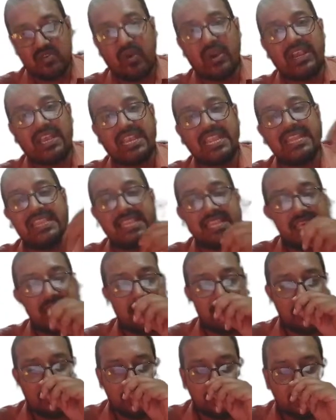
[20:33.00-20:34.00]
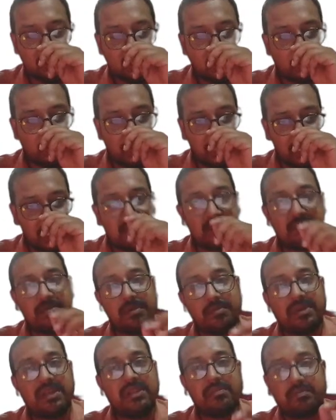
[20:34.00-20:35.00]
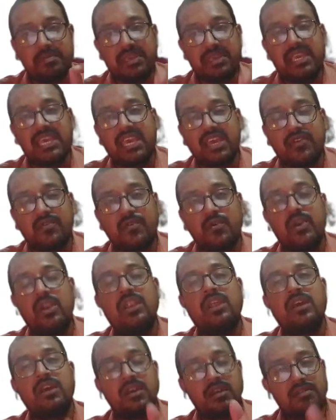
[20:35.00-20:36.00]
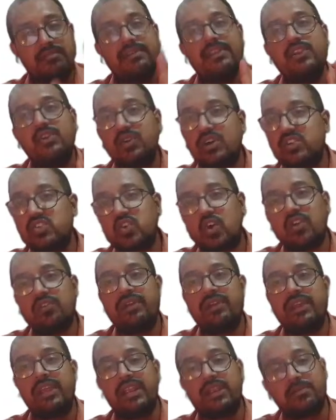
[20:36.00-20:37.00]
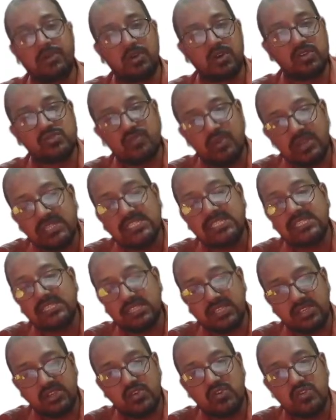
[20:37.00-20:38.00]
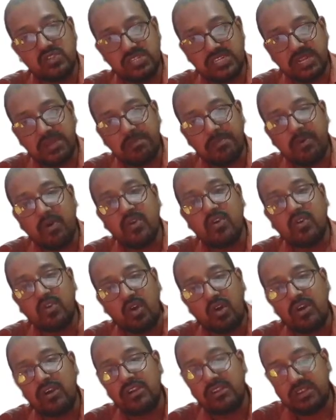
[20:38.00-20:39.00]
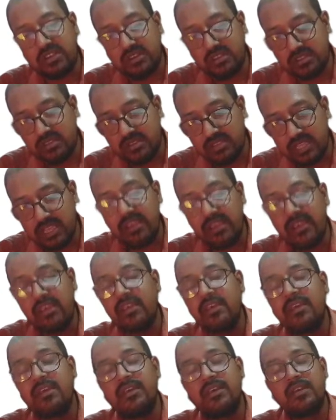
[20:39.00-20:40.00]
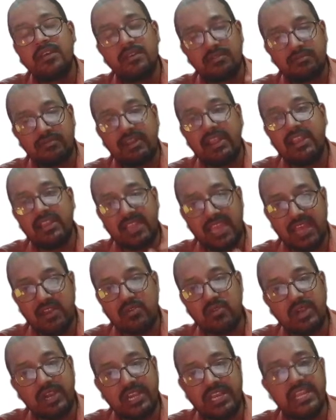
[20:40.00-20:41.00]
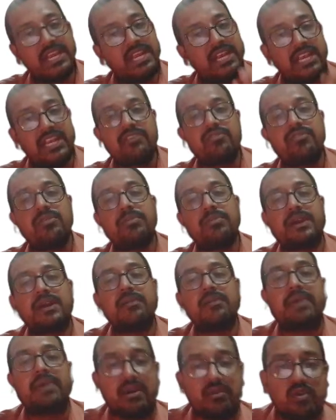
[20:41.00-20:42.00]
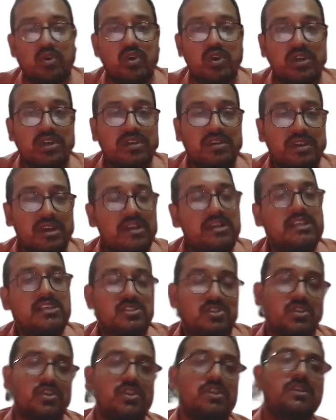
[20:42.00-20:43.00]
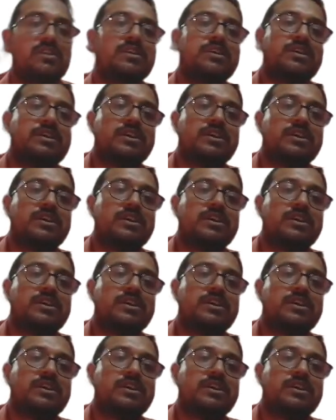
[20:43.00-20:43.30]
quite lengthy. So please remember, be careful when you are solving it, because once you step on wrong thing while calculating it, it will become havoc. Understood?